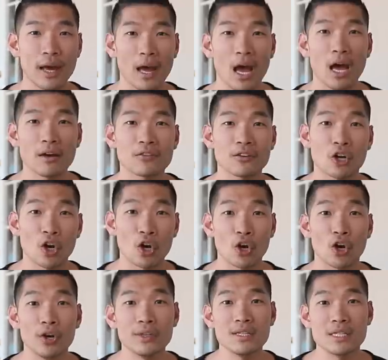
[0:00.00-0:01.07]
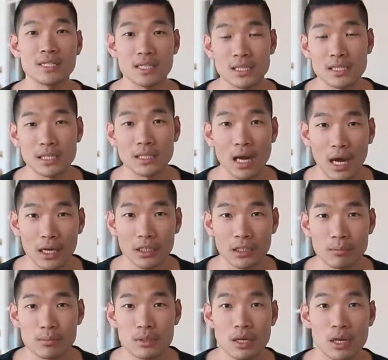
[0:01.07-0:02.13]
have current season
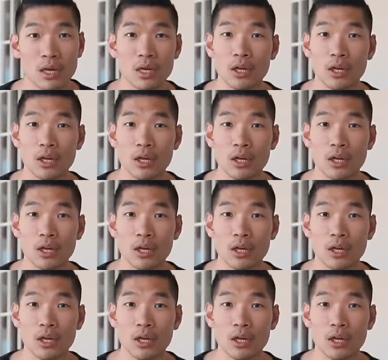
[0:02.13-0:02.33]
items.